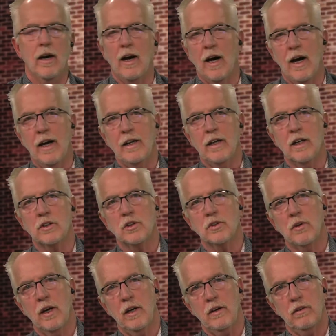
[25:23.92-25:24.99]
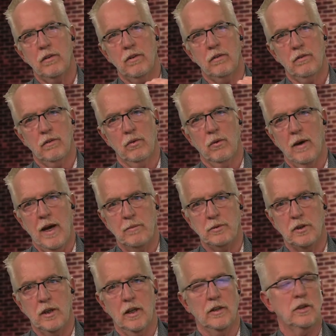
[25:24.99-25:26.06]
I got straight through
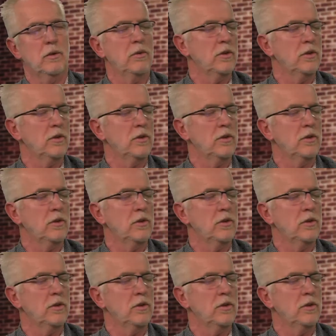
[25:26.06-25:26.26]
abstinence.